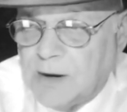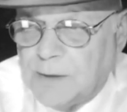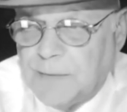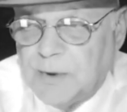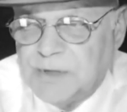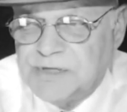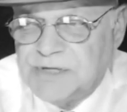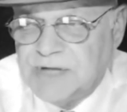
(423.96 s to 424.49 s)
anchor
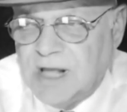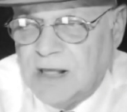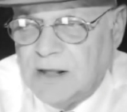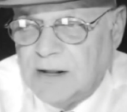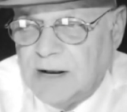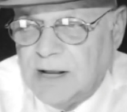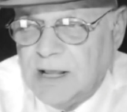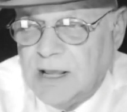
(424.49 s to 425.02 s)

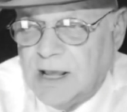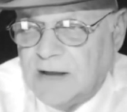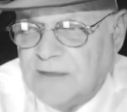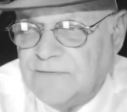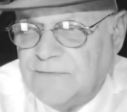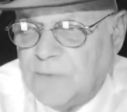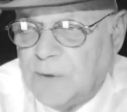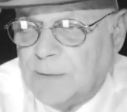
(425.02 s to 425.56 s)
personality
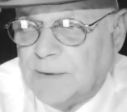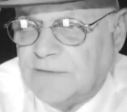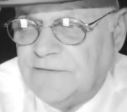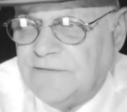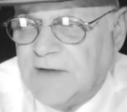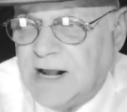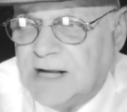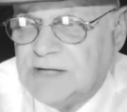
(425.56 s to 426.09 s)
and former
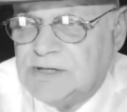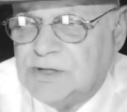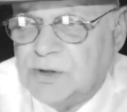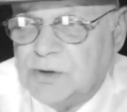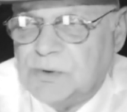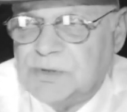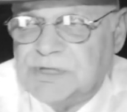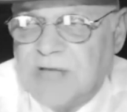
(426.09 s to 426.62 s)
Fox
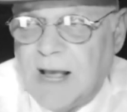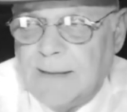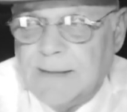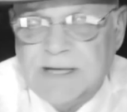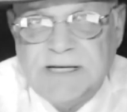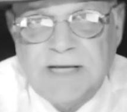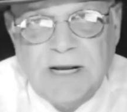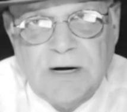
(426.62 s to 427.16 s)
News
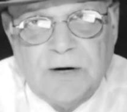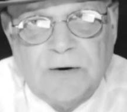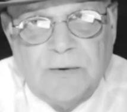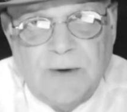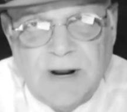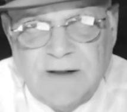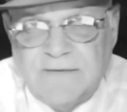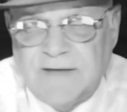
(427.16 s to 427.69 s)
commentator
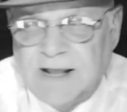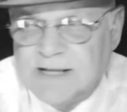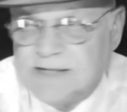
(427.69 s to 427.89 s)
Greta